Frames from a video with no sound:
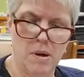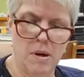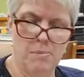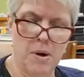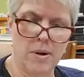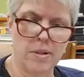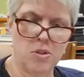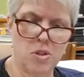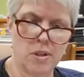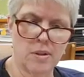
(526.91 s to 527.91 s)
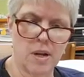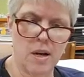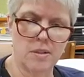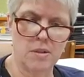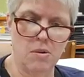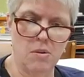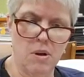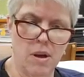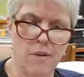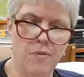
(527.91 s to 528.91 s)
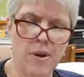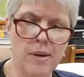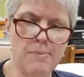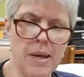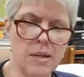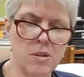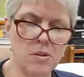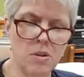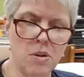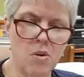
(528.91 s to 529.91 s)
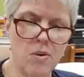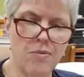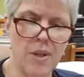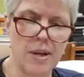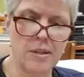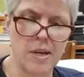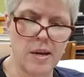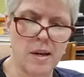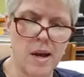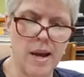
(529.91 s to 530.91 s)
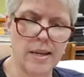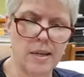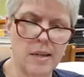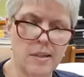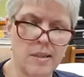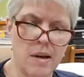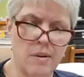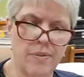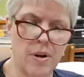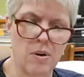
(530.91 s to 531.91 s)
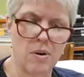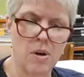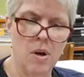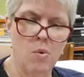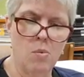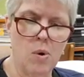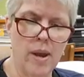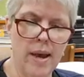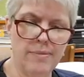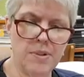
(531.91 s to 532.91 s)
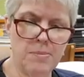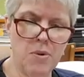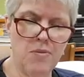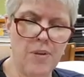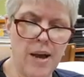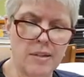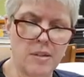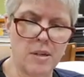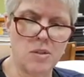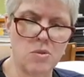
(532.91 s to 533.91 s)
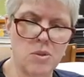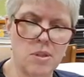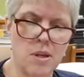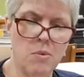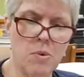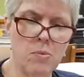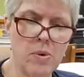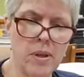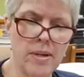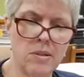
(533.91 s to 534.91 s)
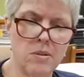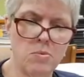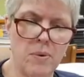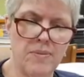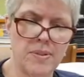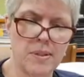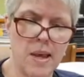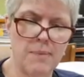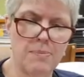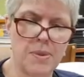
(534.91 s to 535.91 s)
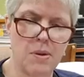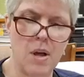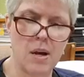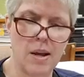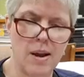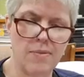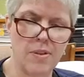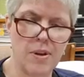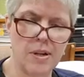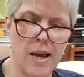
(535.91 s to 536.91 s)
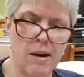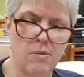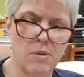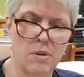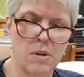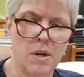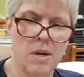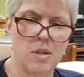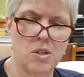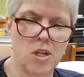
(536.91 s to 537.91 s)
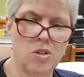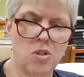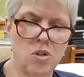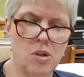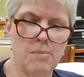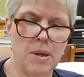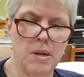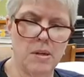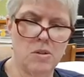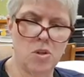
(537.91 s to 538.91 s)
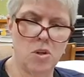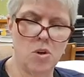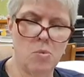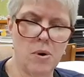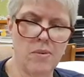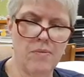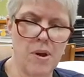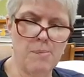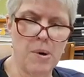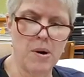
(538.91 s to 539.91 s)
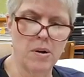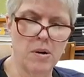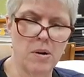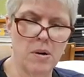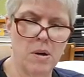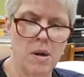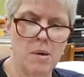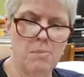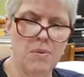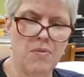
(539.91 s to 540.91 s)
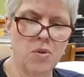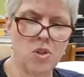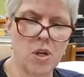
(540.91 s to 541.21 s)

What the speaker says: Marius checked the console. "If we can make it to the lower flight deck, I can get us out of here. We have to move fast. As soon as anyone realizes we've escaped, they'll lock everything down." Chase turned to Mina. "Do you know where to find Parker?" Before she